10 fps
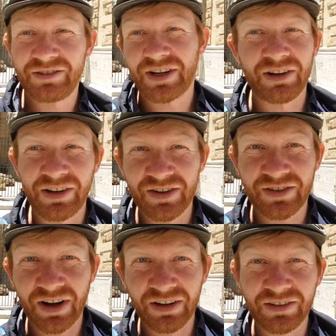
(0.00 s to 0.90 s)
Generally
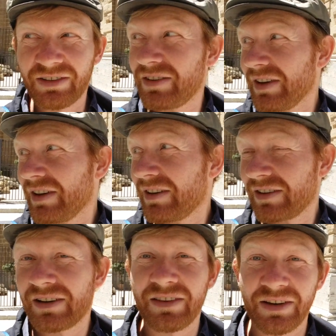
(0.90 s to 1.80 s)
just called the
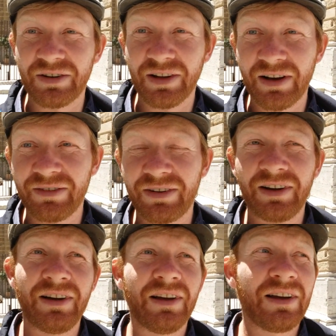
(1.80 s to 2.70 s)
Cathedral of
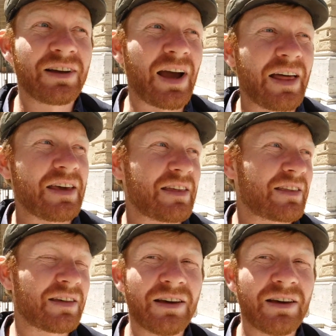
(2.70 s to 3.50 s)
Cádiz.